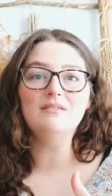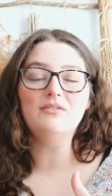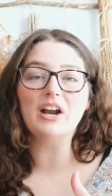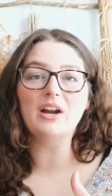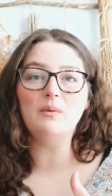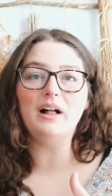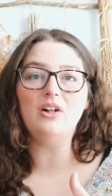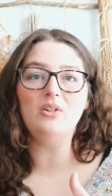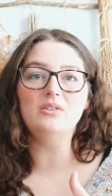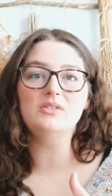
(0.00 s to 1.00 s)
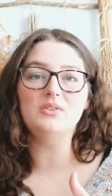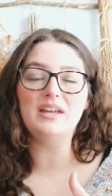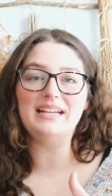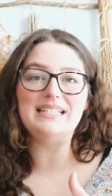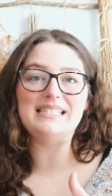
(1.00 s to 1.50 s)
very well so
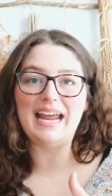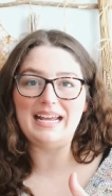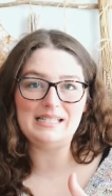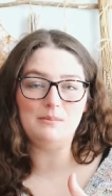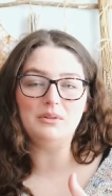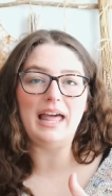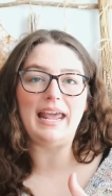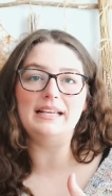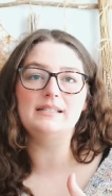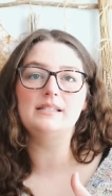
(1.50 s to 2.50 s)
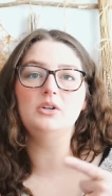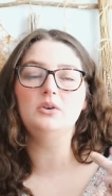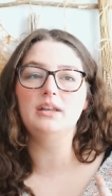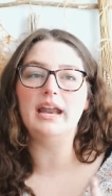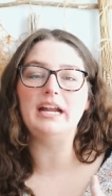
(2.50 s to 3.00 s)
that it stays in place due
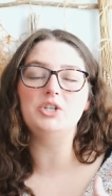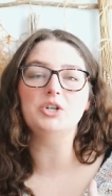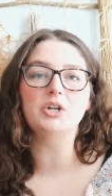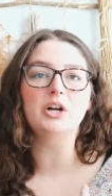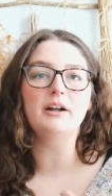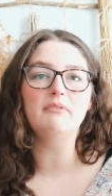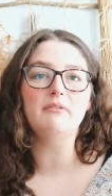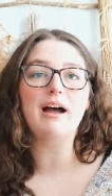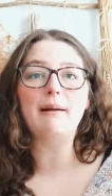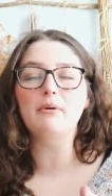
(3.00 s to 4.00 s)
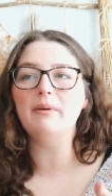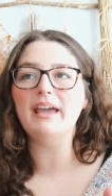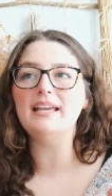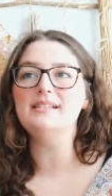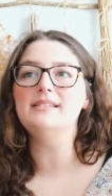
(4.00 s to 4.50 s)
to the nature of the fiber
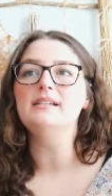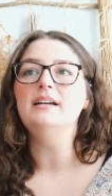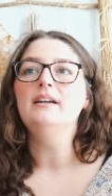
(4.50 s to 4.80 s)
base,